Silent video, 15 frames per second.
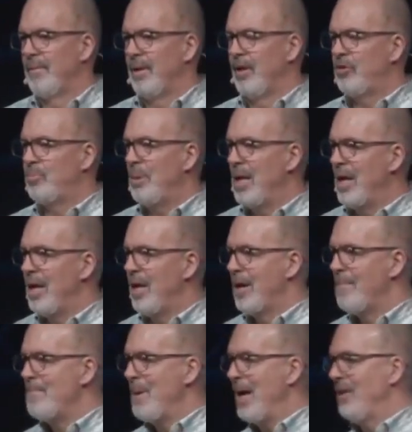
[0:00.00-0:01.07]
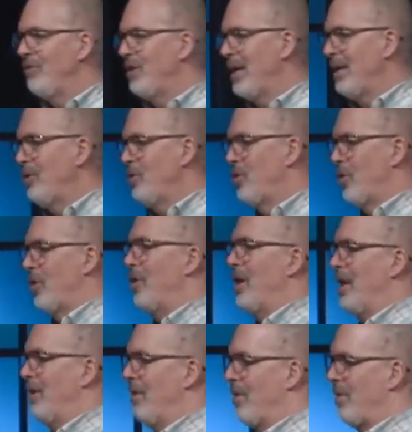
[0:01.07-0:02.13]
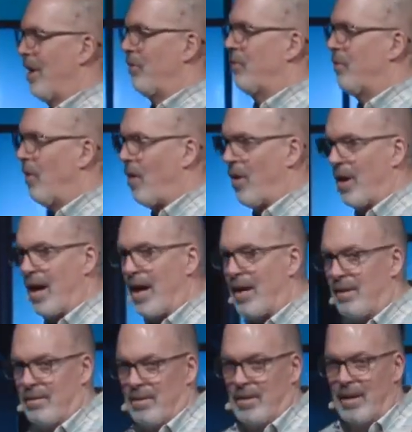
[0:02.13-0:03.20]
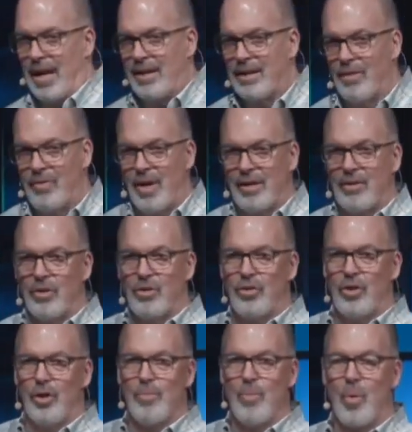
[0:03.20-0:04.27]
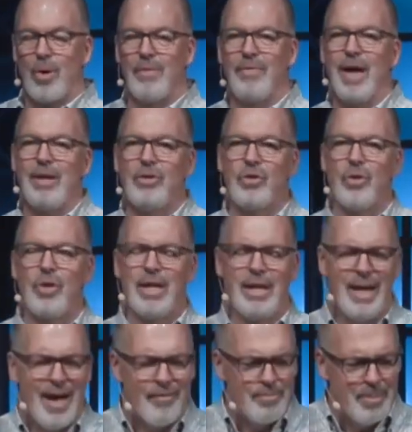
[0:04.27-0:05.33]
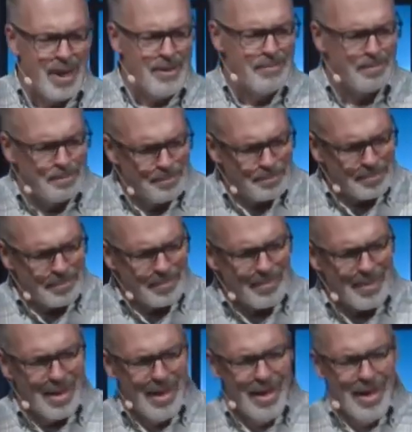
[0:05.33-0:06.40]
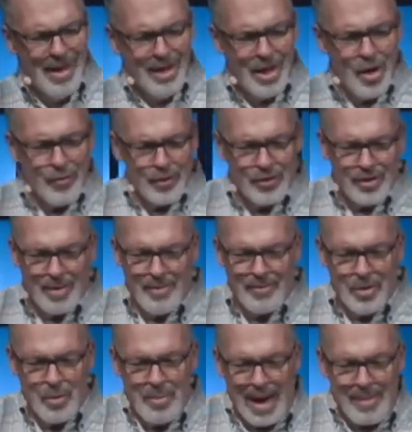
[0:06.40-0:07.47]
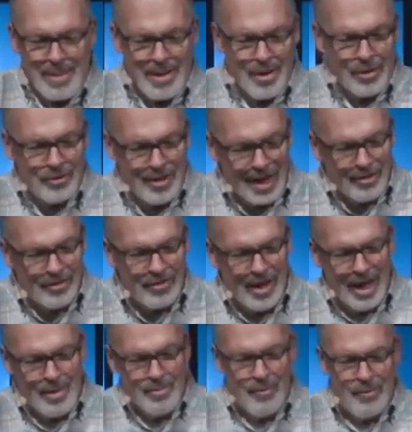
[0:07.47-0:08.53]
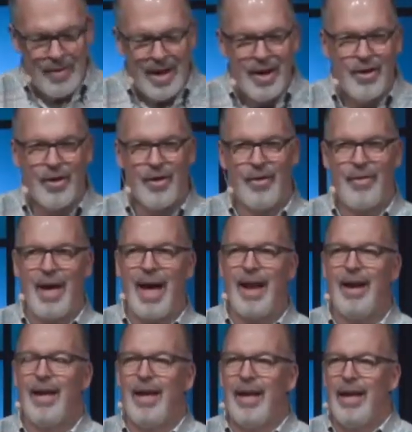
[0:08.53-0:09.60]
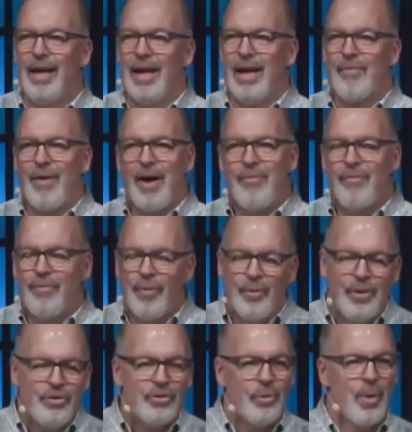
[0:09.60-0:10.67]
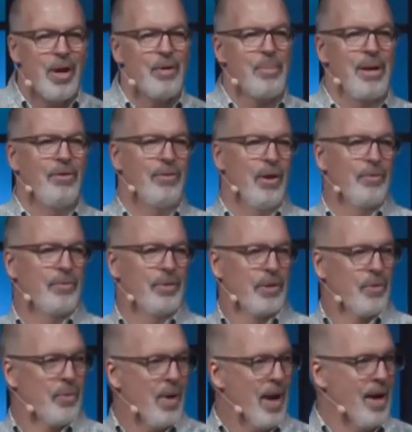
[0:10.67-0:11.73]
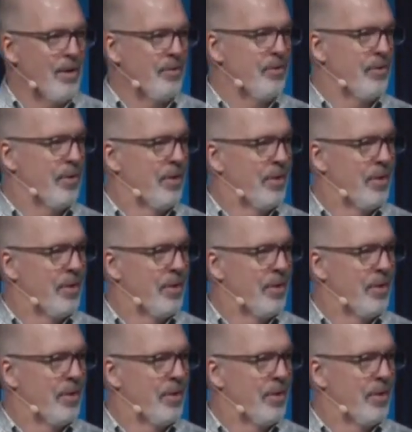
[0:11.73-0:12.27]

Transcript: It's been an amazing journey thus far, and I like to think there's still more of that journey left. But, for some of you, maybe there's that same fear that if I fully surrender myself to Christ,